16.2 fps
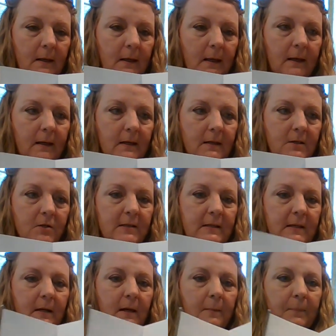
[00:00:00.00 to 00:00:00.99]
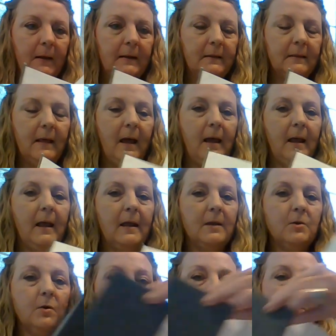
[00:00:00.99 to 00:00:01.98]
It can just sit up like that
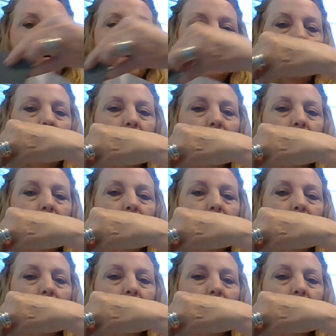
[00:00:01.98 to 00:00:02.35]
and you can walk